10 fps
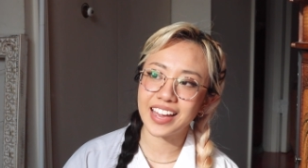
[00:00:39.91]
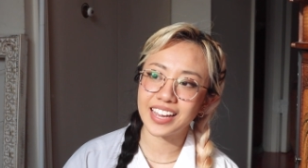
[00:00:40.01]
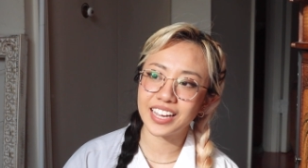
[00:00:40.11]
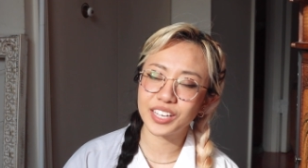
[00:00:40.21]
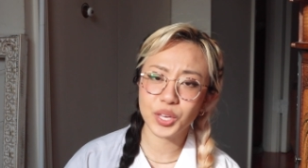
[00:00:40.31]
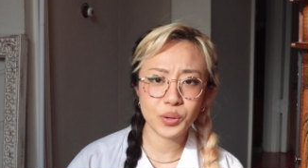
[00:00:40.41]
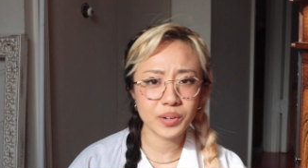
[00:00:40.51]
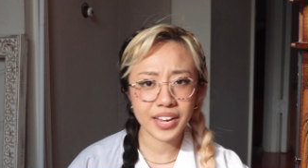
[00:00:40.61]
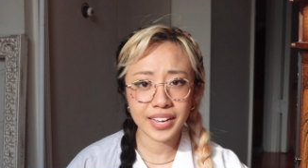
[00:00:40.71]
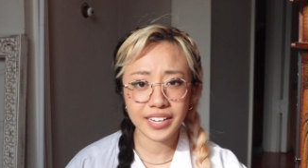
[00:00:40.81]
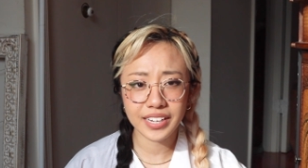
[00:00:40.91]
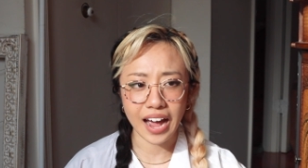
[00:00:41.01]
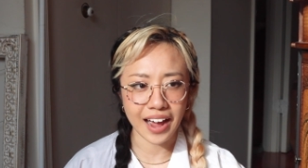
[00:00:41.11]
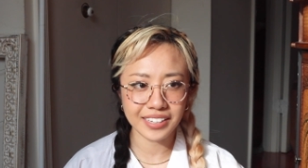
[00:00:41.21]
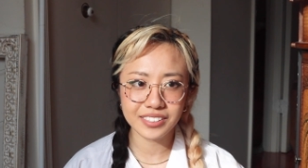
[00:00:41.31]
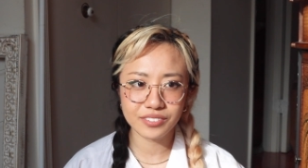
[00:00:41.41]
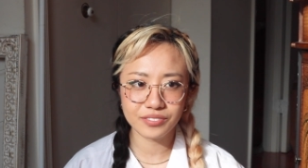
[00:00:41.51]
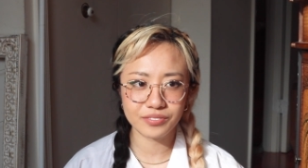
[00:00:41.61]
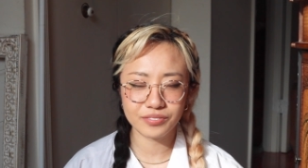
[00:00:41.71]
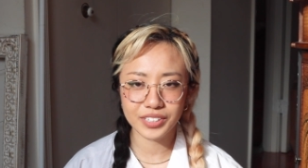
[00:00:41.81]
a Q and A kind of
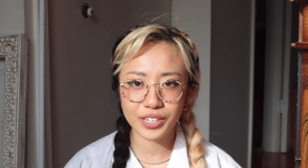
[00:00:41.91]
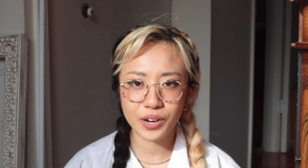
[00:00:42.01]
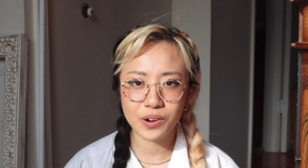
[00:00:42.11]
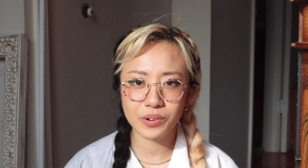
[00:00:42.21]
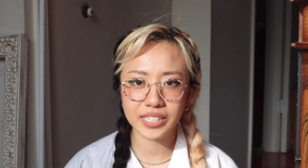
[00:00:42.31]
video.